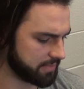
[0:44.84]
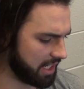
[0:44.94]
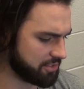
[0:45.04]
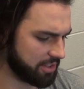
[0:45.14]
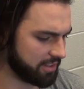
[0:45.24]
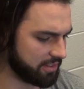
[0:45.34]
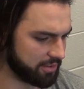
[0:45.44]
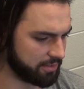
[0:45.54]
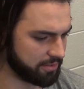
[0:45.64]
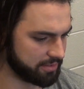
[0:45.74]
I try and
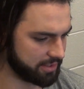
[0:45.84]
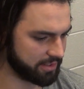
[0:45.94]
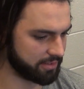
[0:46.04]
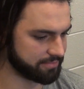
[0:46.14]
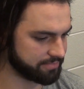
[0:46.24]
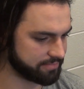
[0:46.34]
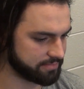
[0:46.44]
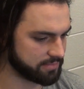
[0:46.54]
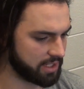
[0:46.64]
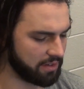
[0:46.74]
do, you know,
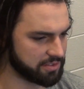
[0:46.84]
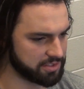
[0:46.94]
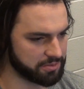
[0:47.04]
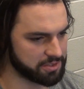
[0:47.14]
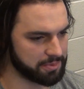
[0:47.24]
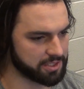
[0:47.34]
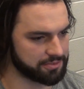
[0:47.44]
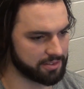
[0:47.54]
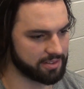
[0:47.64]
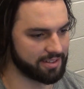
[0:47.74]
obviously what's best
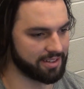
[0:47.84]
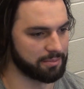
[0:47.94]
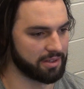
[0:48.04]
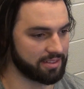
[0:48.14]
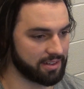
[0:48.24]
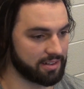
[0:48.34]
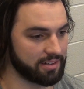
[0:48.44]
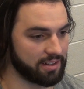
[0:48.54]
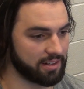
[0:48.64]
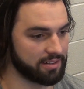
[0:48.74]
for the team. I think in a
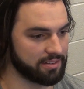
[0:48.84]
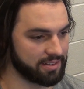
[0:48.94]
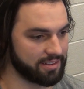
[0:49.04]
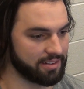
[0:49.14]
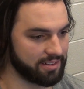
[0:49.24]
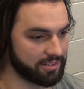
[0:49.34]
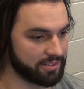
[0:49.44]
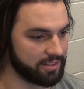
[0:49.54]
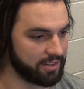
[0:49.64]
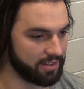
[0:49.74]
lot of, you know,
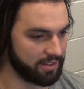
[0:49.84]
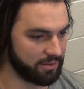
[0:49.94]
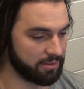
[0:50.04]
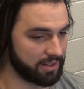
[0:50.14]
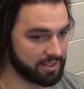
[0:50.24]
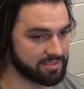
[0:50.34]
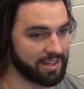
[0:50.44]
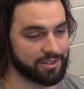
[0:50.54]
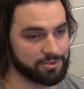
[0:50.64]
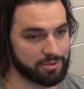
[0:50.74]
when it gets
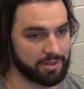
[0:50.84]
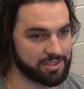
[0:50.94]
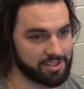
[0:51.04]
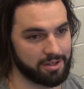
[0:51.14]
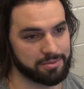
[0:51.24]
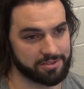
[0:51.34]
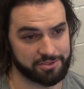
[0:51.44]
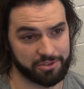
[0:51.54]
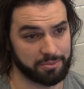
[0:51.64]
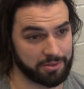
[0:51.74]
down to it, my job is to
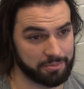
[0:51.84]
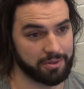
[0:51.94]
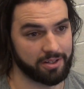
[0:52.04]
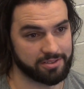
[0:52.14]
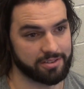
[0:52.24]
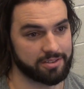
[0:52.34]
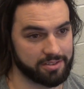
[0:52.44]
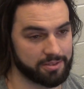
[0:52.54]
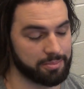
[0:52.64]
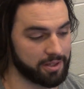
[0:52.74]
distribute the ball to
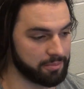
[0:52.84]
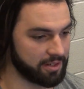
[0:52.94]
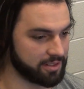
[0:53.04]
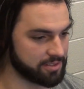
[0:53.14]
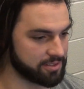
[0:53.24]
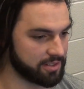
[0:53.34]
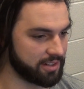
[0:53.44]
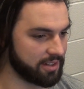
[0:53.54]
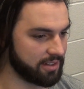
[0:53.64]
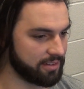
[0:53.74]
the playmakers.
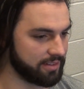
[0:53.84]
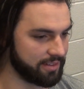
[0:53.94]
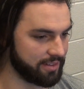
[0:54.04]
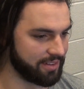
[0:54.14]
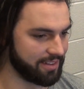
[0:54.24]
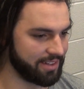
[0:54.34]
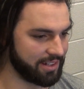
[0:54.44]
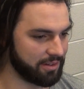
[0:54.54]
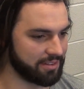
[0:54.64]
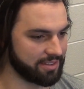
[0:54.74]
And, you
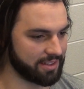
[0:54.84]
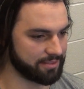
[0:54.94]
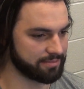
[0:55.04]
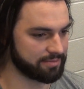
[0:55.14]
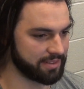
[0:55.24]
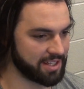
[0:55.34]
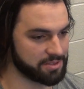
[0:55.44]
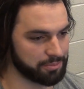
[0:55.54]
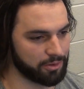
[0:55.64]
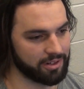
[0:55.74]
know, I think that's
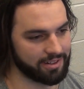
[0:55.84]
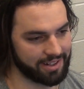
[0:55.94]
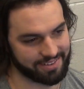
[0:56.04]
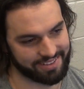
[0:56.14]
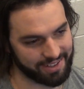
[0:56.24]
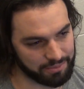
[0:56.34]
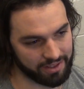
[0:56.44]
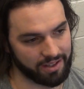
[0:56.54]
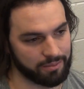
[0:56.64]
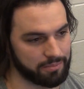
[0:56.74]
important. At the same
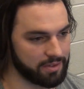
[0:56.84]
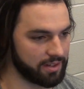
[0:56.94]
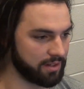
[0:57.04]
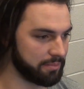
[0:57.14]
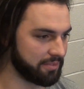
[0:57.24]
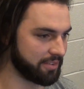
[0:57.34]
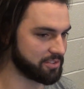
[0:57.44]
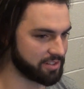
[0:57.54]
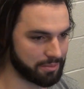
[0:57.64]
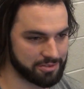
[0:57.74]
time, if
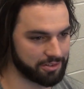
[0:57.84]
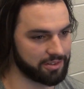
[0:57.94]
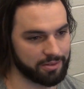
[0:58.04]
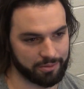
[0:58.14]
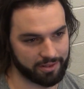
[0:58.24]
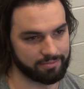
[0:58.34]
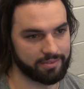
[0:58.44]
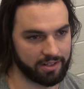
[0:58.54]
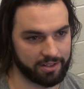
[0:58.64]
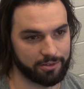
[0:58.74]
there's an opportunity where
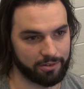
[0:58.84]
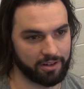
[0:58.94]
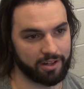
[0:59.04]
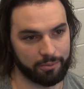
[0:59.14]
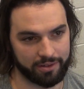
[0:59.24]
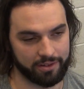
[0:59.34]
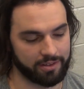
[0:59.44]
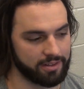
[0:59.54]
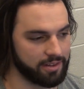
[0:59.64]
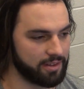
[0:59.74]
I need to run, I will.